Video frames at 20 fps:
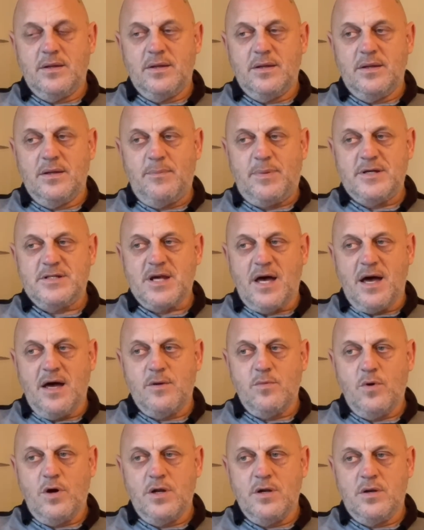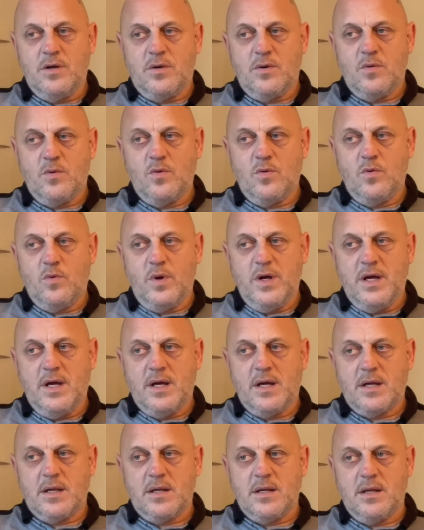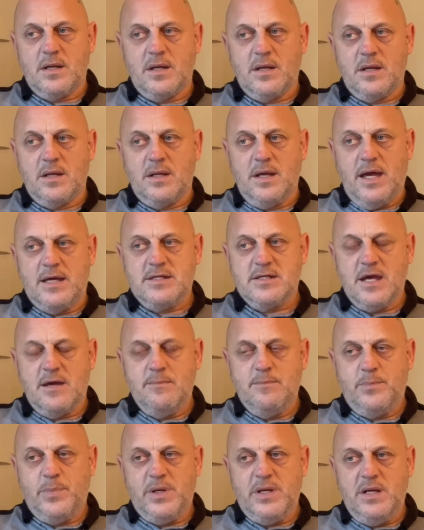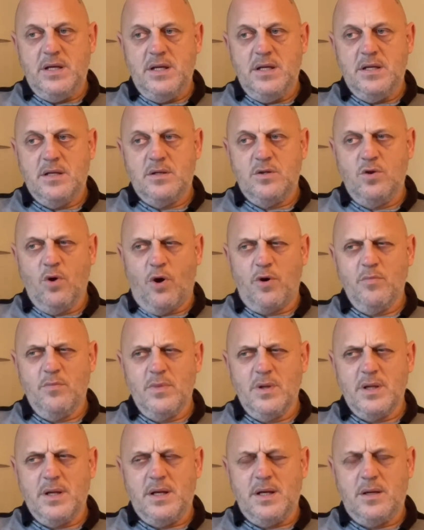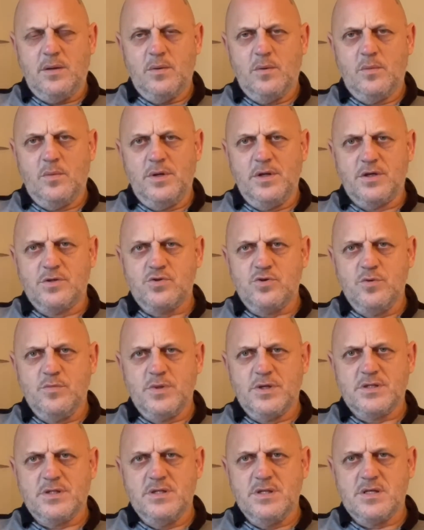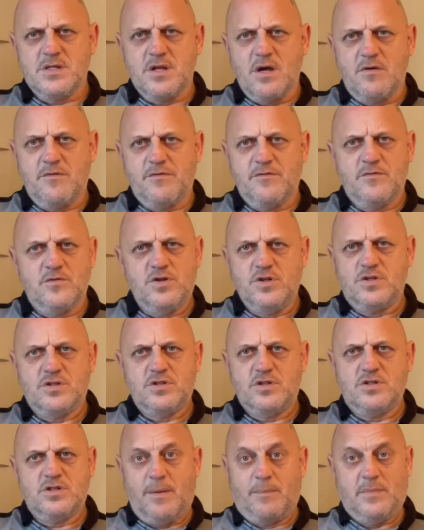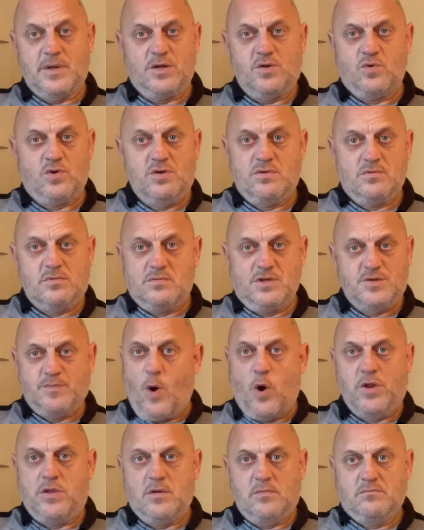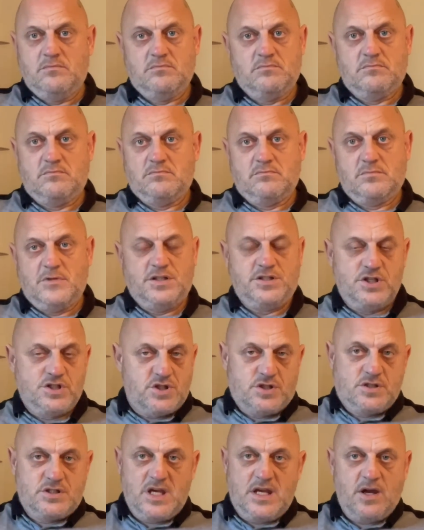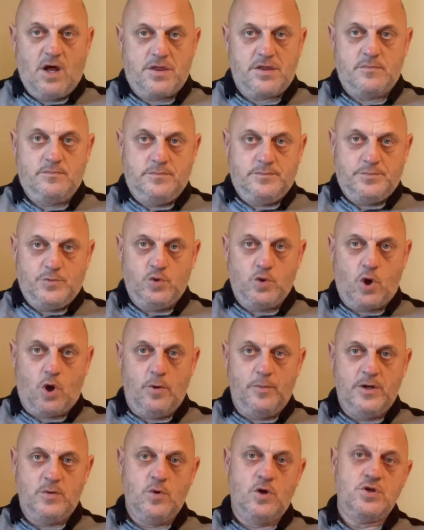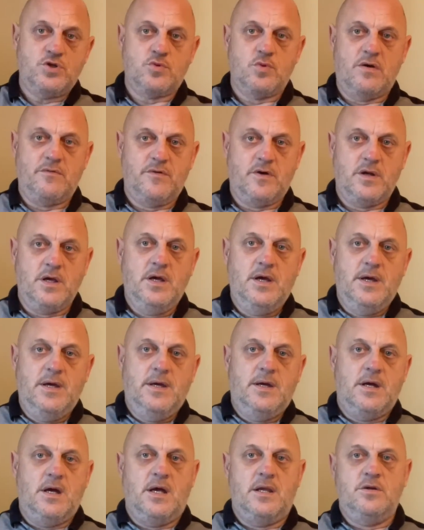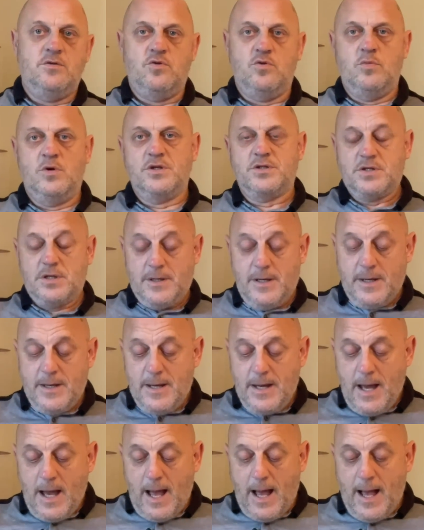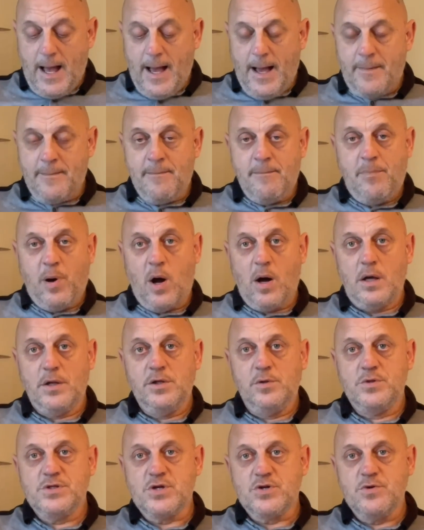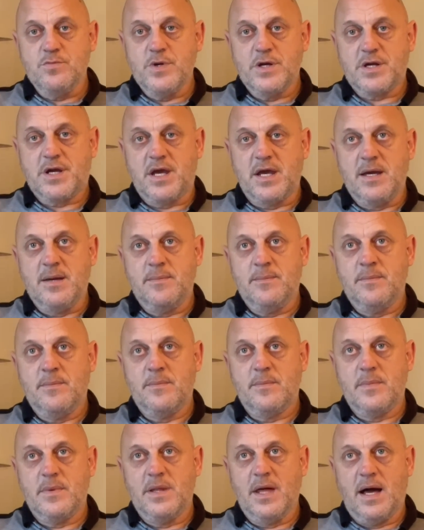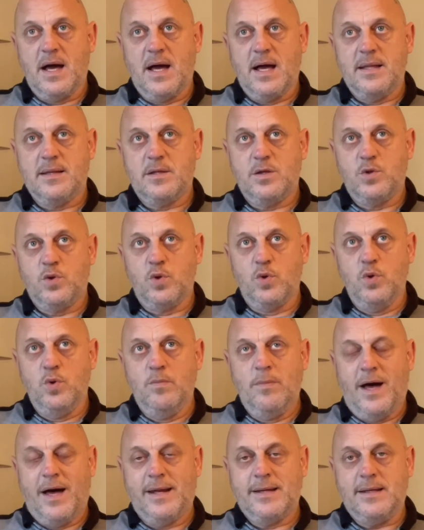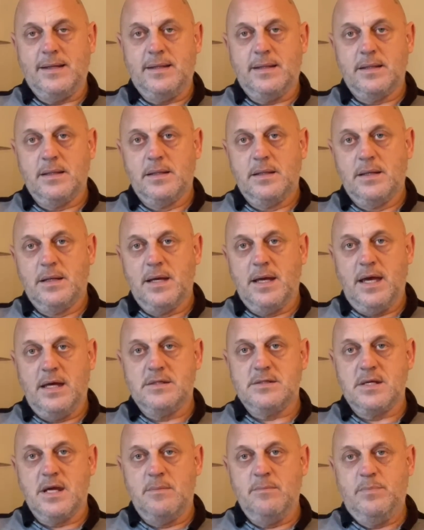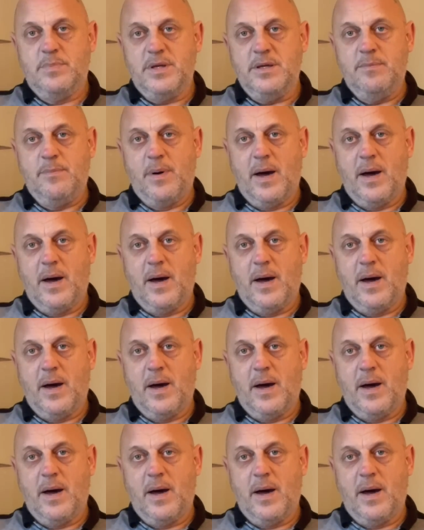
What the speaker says: bizarre one where the SNP normally, when there's rumours and stuff, just simply don't respond. They just say nothing, no comment whatsoever in rumours. But there was a rumour came that 2 married SNP